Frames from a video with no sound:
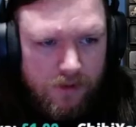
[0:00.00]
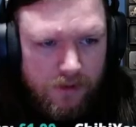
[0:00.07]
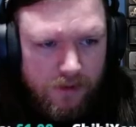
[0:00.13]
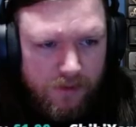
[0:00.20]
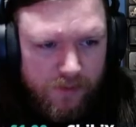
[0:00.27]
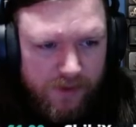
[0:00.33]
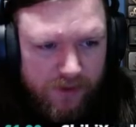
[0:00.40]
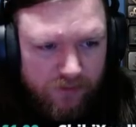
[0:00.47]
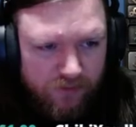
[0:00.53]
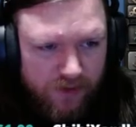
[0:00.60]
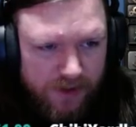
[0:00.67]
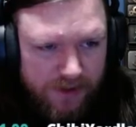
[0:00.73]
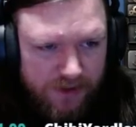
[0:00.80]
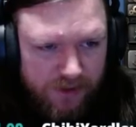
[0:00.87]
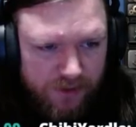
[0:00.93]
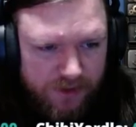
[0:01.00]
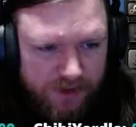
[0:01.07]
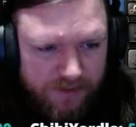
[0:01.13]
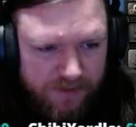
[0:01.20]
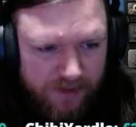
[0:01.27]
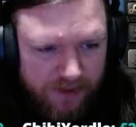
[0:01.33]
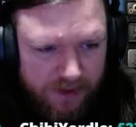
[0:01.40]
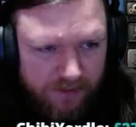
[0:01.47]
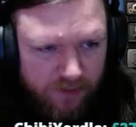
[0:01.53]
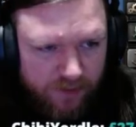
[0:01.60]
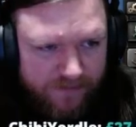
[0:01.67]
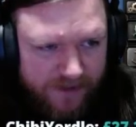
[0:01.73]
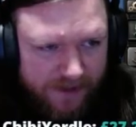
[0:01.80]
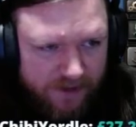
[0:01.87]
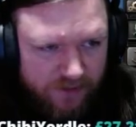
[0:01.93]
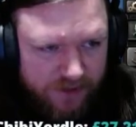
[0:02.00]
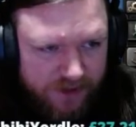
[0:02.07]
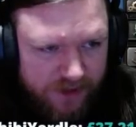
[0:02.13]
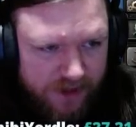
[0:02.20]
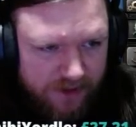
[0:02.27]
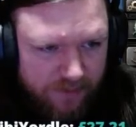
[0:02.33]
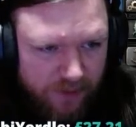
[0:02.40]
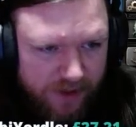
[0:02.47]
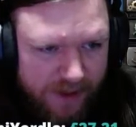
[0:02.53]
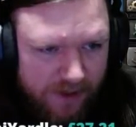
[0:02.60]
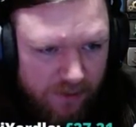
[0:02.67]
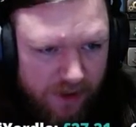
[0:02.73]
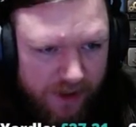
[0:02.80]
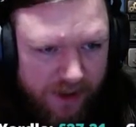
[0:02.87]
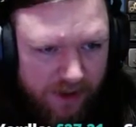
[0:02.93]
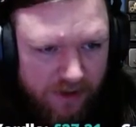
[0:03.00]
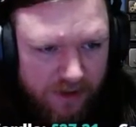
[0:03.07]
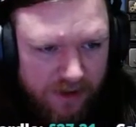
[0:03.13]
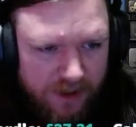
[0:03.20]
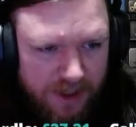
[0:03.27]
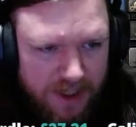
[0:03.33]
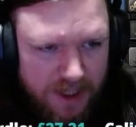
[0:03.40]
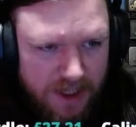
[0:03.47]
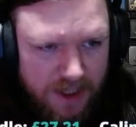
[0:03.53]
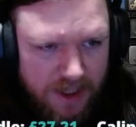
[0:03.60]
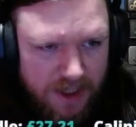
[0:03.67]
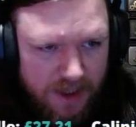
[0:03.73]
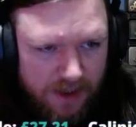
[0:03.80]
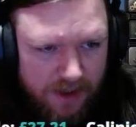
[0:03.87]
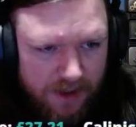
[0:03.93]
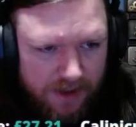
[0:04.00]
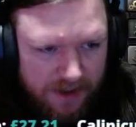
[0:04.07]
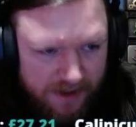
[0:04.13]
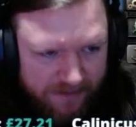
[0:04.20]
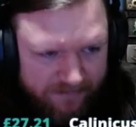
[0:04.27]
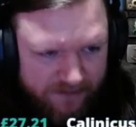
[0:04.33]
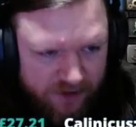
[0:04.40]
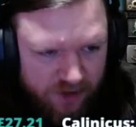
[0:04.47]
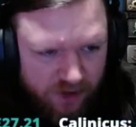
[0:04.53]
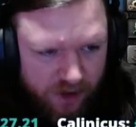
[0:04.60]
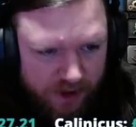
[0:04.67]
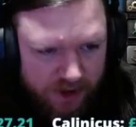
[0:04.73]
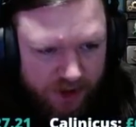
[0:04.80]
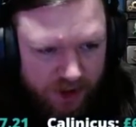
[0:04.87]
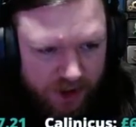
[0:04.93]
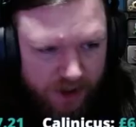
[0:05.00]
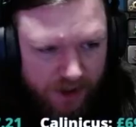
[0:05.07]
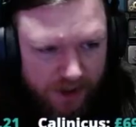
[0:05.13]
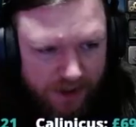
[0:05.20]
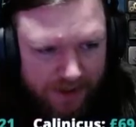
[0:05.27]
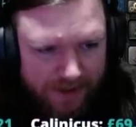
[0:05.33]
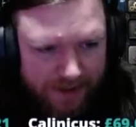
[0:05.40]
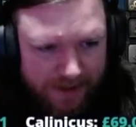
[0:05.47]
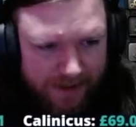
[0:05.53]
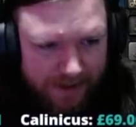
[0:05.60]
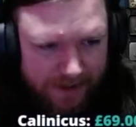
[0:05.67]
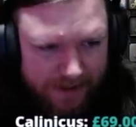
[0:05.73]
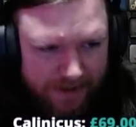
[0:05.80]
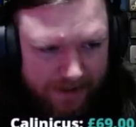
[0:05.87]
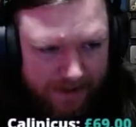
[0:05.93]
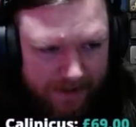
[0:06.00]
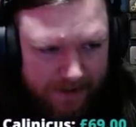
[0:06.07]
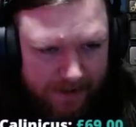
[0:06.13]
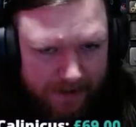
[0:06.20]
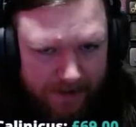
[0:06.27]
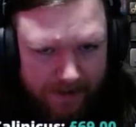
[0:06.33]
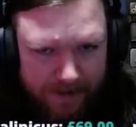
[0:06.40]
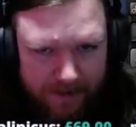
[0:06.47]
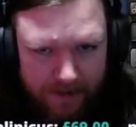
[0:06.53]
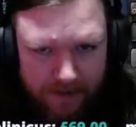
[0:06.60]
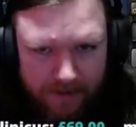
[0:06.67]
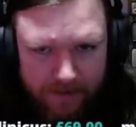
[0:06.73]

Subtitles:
We could really do it just building more factories. Okay, we're now working on the infrastructure in